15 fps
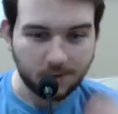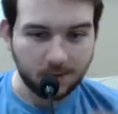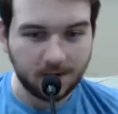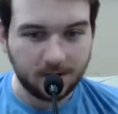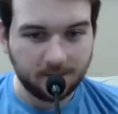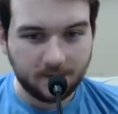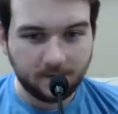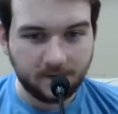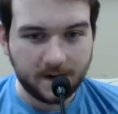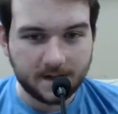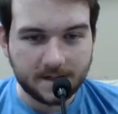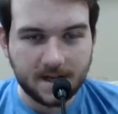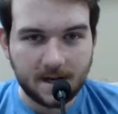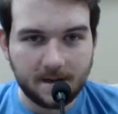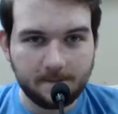we're going to have to fight a
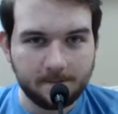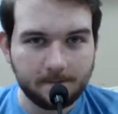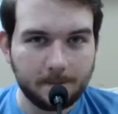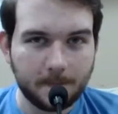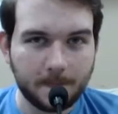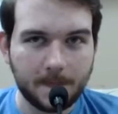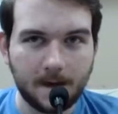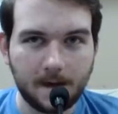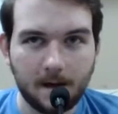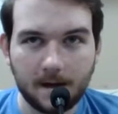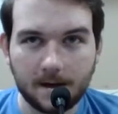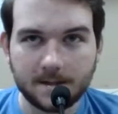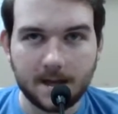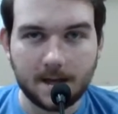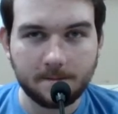
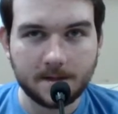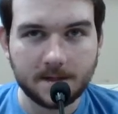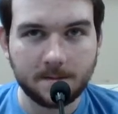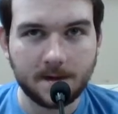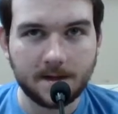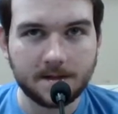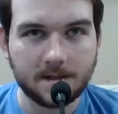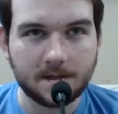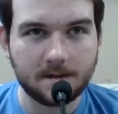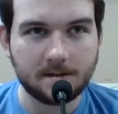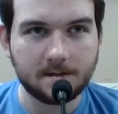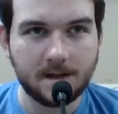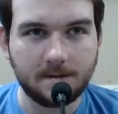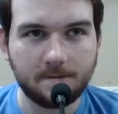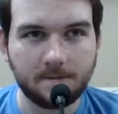tape dispenser
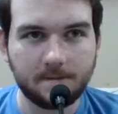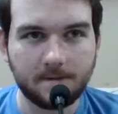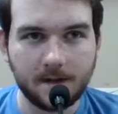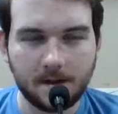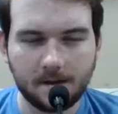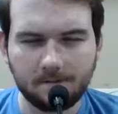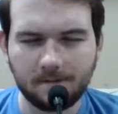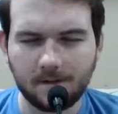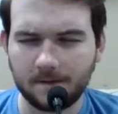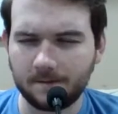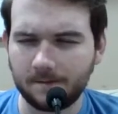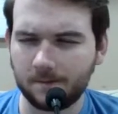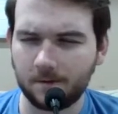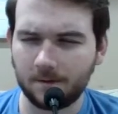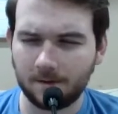type thing?
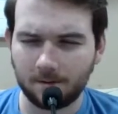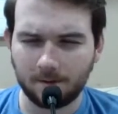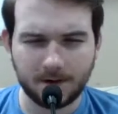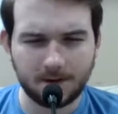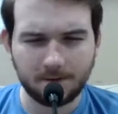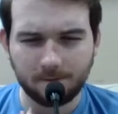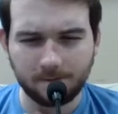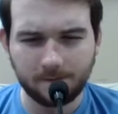What do you...